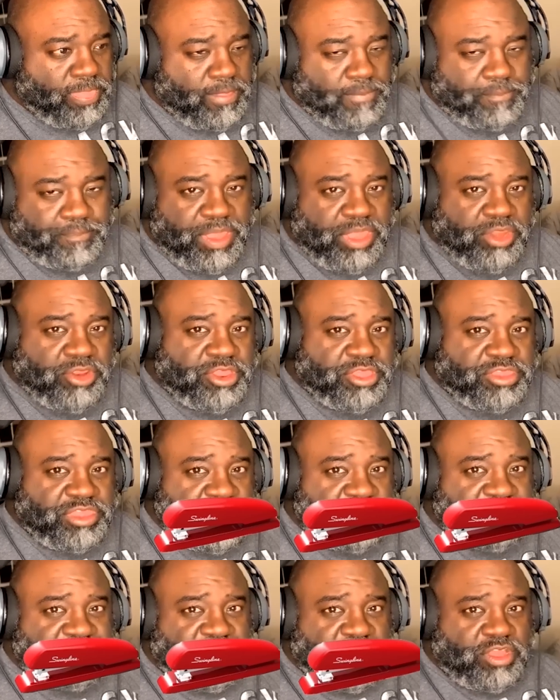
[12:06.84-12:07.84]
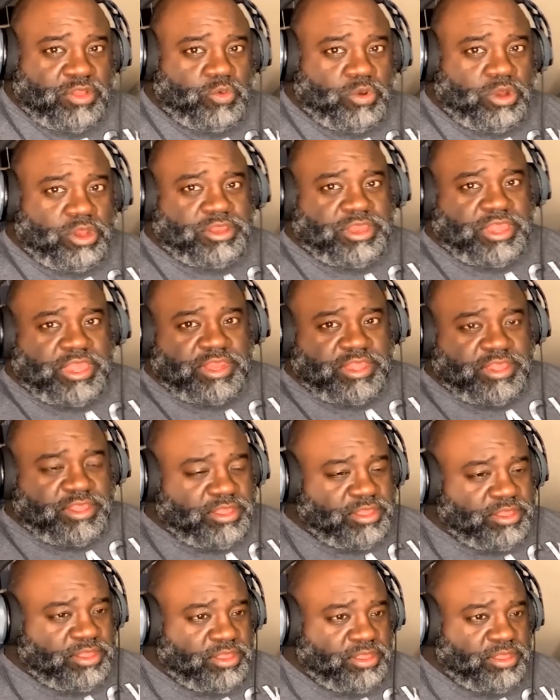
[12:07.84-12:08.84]
Peter just said, work, didn't
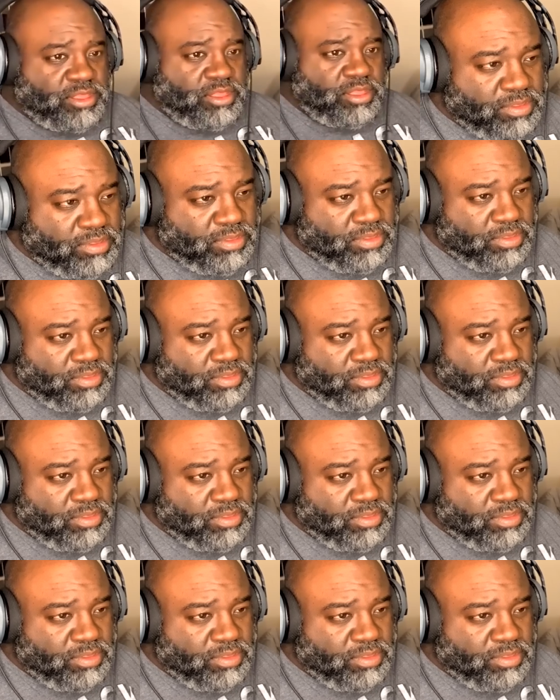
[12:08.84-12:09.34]
he?